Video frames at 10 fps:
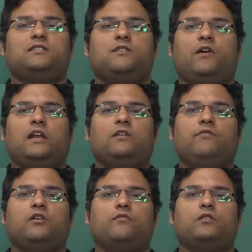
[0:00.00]
is the final
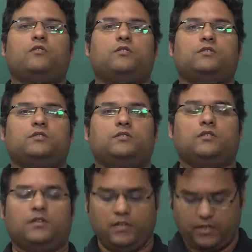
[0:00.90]
week of the course.
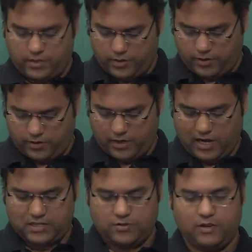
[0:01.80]
During the
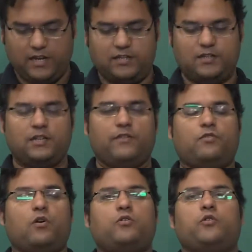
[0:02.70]
last two lectures, I have
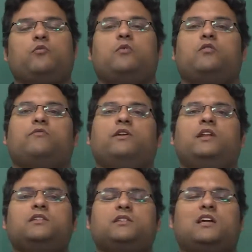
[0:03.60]
talked to you about various